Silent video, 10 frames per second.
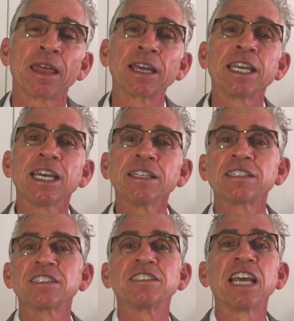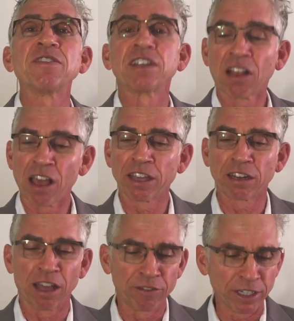Again, this is David
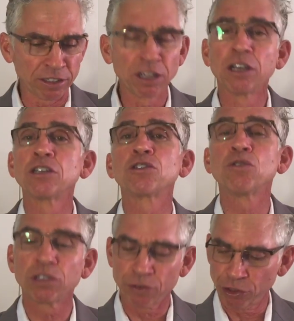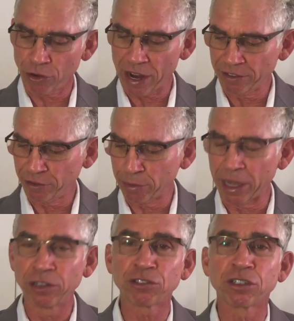Klein Lovett, Tools for
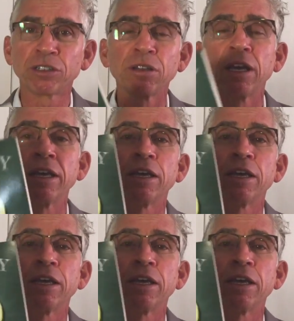Transformation,